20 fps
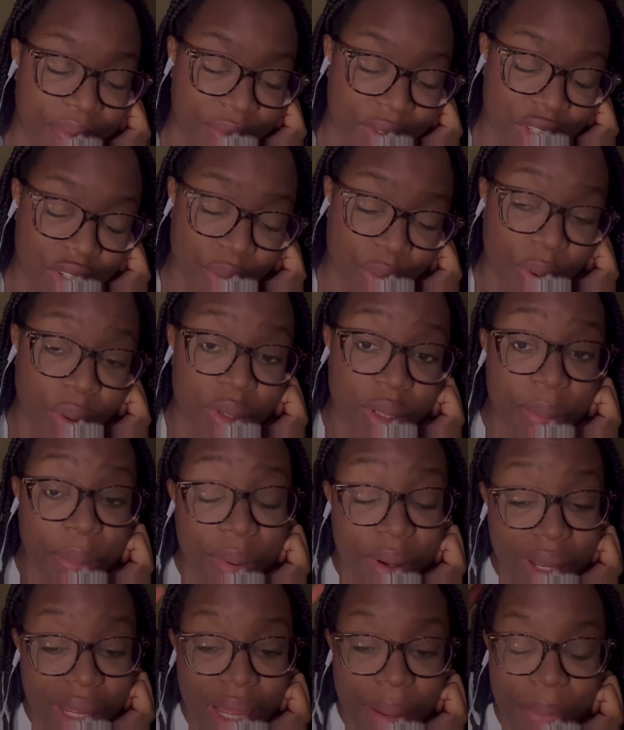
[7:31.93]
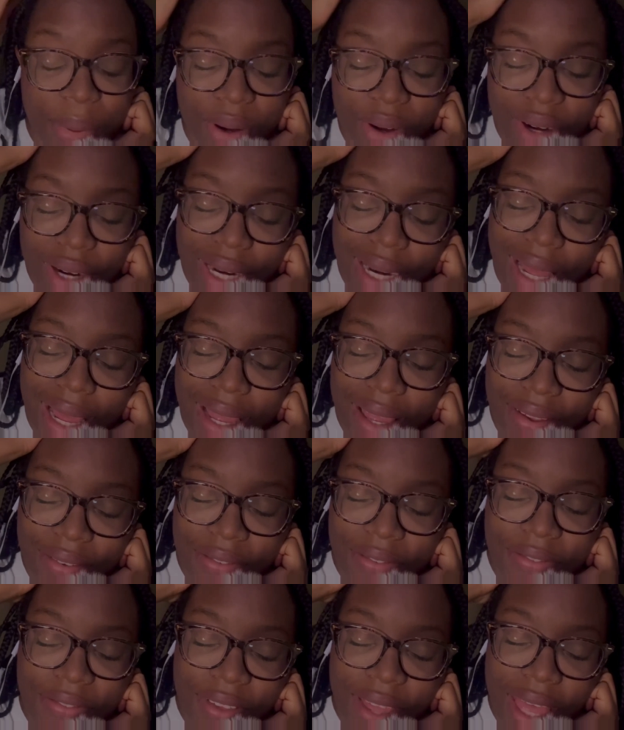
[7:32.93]
wrote a book about her
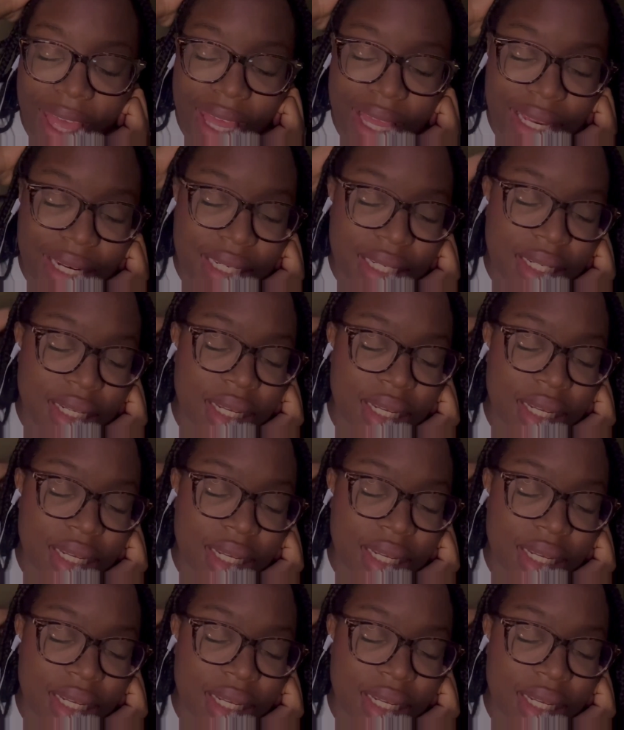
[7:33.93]
life and